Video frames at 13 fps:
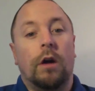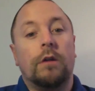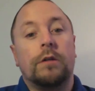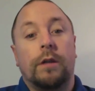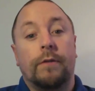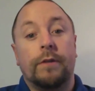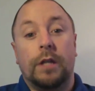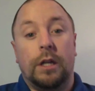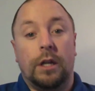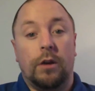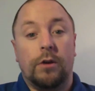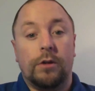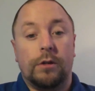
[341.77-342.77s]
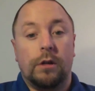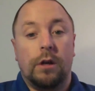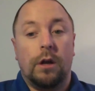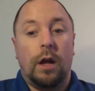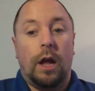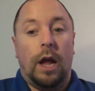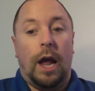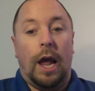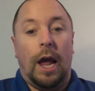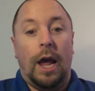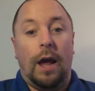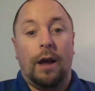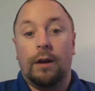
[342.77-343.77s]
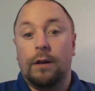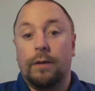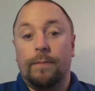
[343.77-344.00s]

17 years. And